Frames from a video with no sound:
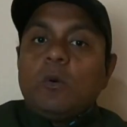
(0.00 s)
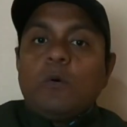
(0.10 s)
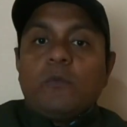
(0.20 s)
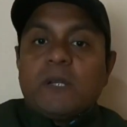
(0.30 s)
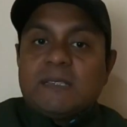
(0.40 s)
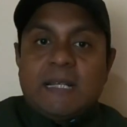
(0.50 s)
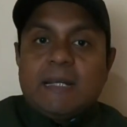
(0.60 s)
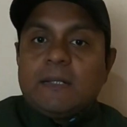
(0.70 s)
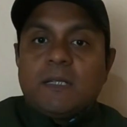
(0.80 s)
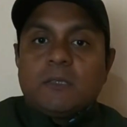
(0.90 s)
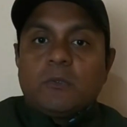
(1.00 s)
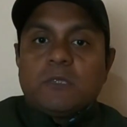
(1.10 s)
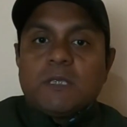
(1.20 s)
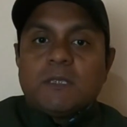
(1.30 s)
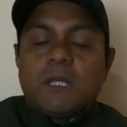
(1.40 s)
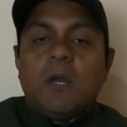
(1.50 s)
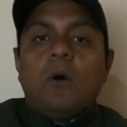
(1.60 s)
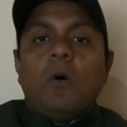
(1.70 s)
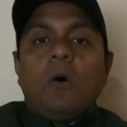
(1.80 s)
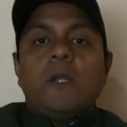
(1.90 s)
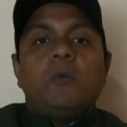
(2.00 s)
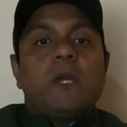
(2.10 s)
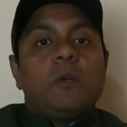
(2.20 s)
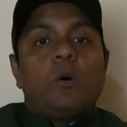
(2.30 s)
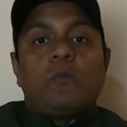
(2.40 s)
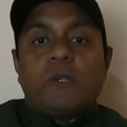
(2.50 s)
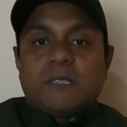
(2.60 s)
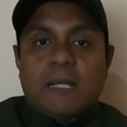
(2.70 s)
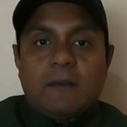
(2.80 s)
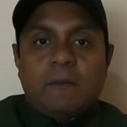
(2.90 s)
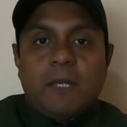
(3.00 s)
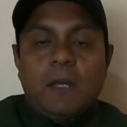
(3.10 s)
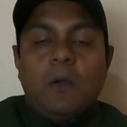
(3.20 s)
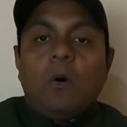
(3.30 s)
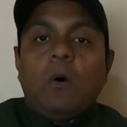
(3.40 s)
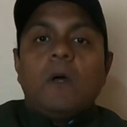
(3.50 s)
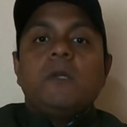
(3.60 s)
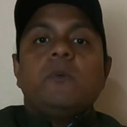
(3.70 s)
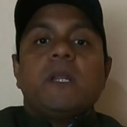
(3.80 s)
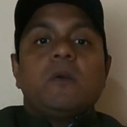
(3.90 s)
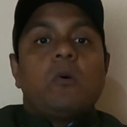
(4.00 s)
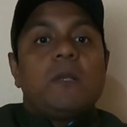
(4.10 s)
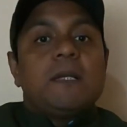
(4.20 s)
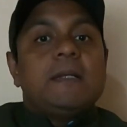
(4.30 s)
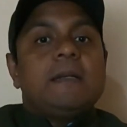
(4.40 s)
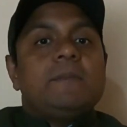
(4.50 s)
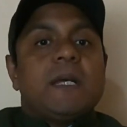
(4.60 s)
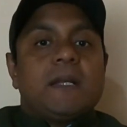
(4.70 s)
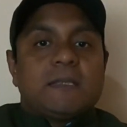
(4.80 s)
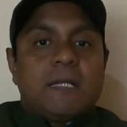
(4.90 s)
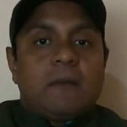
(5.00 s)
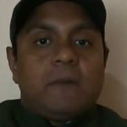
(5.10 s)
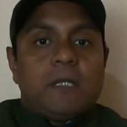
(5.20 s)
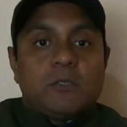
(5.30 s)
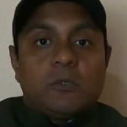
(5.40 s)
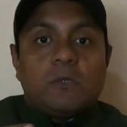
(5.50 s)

go for a secondary sources or you can go for a survey or you can qualitative data survey. So